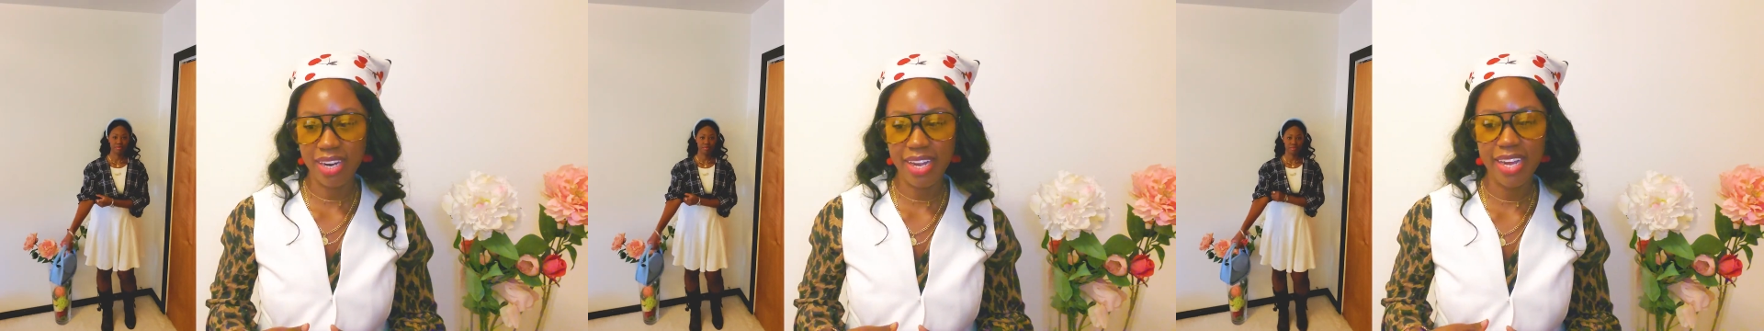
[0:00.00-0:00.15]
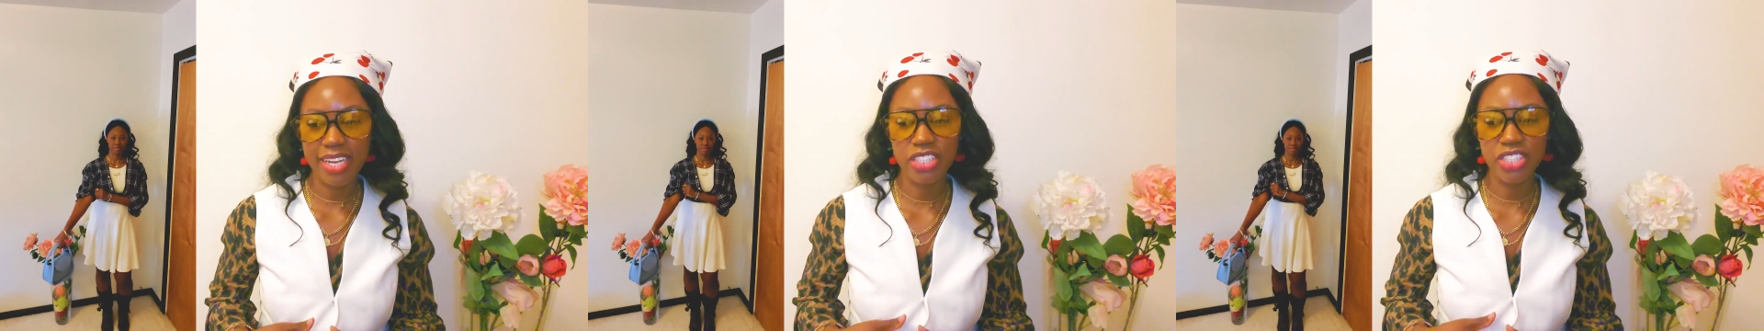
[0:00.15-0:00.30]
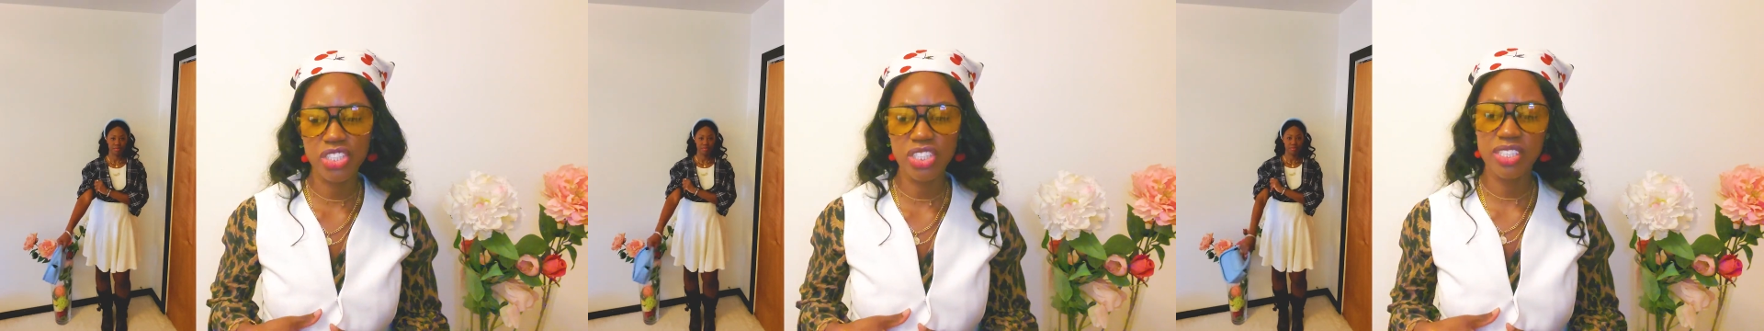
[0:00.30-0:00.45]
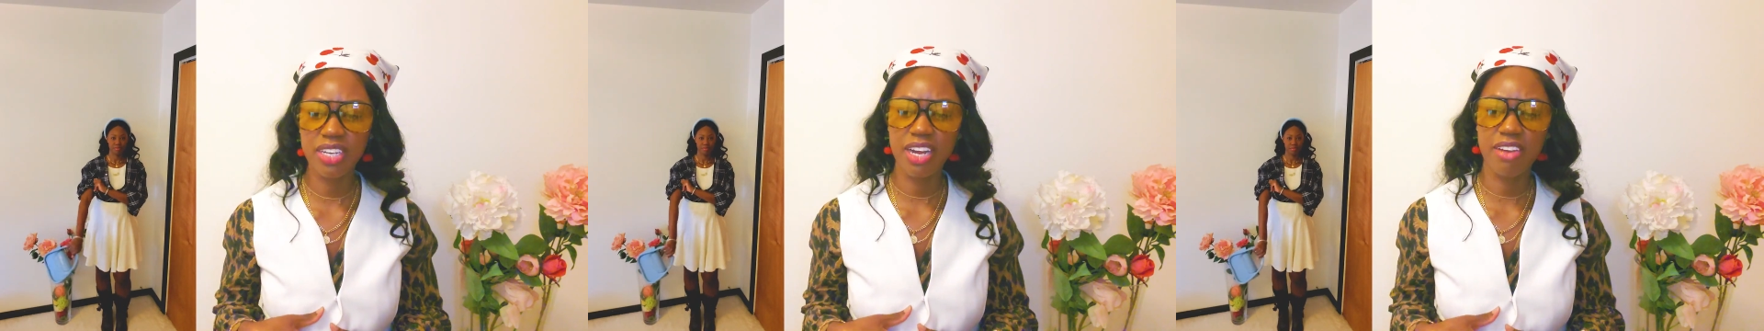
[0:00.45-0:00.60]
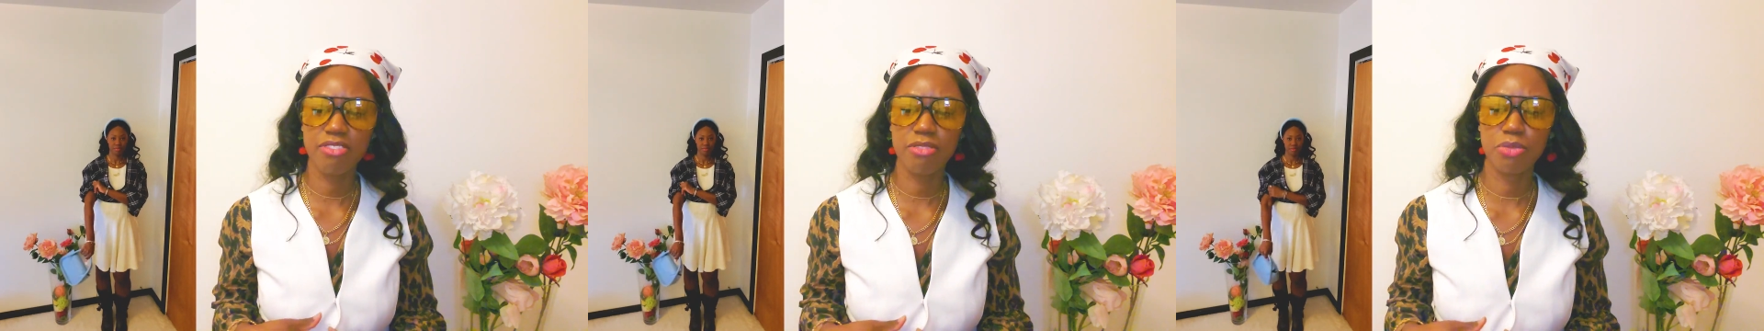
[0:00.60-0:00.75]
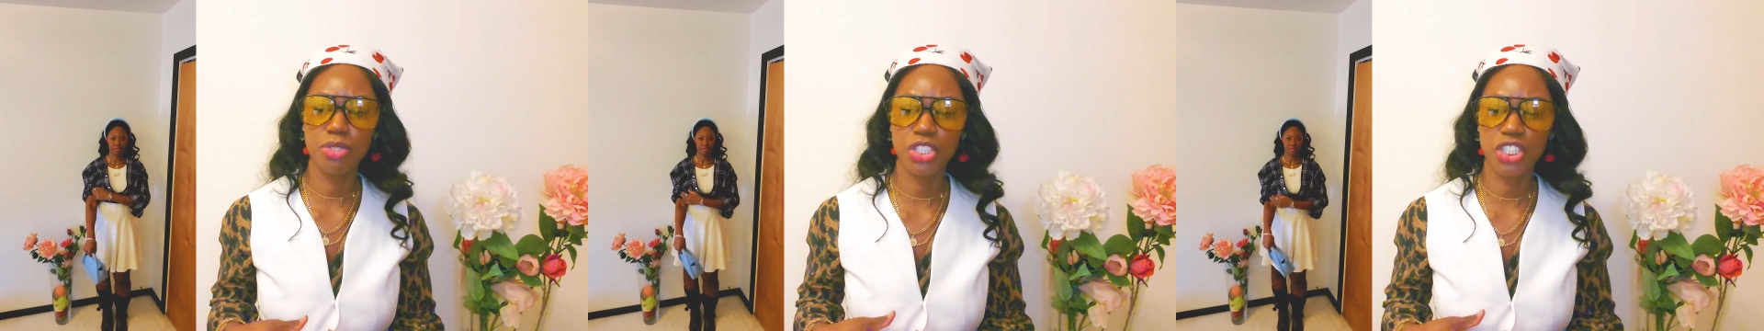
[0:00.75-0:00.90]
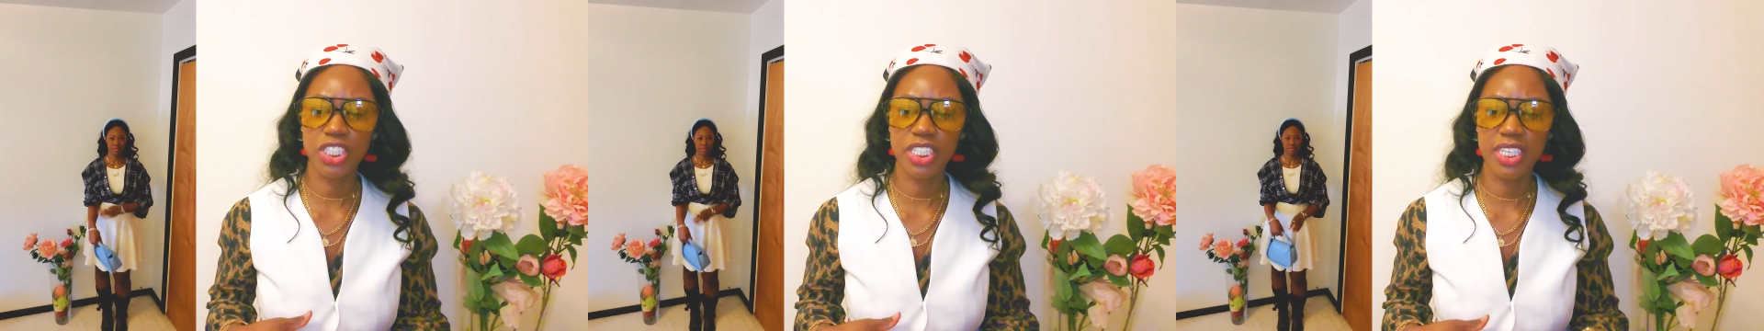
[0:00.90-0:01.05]
I actually got
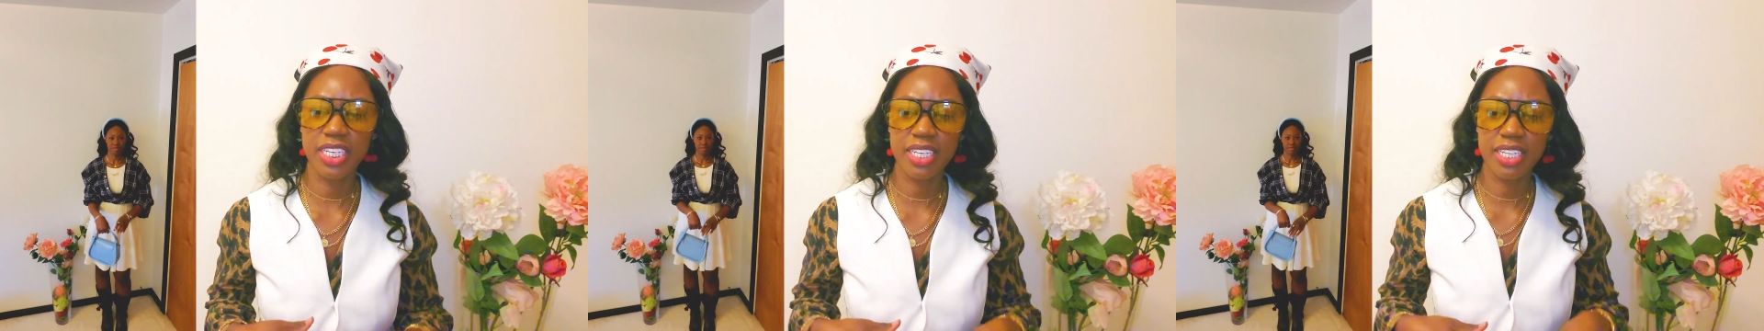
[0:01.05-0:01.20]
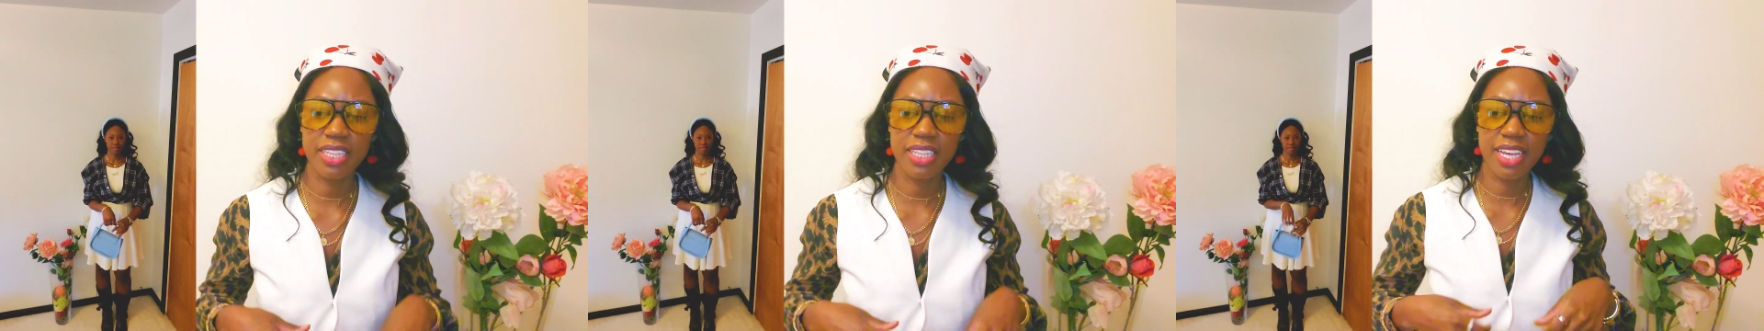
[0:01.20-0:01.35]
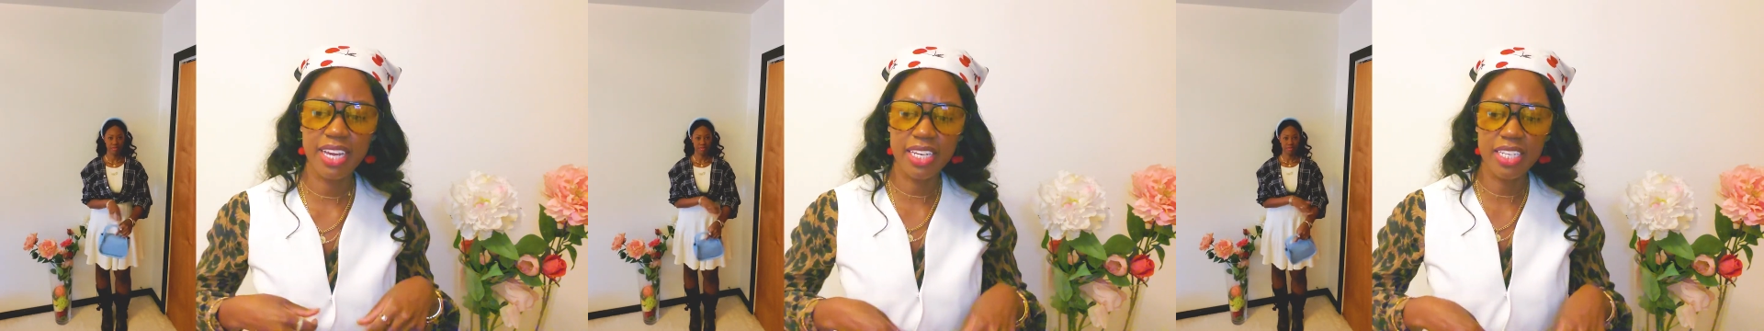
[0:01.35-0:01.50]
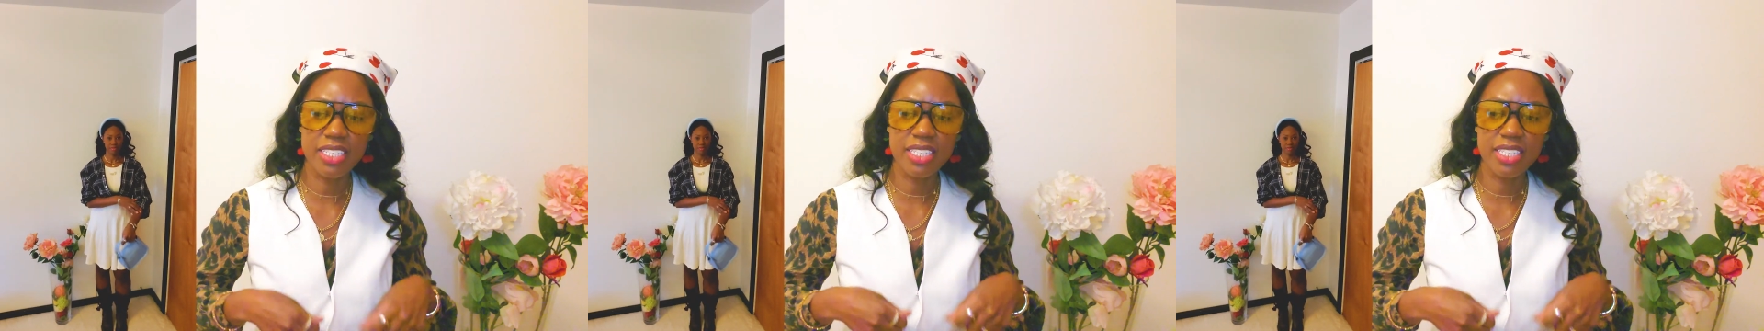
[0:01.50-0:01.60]
from Shein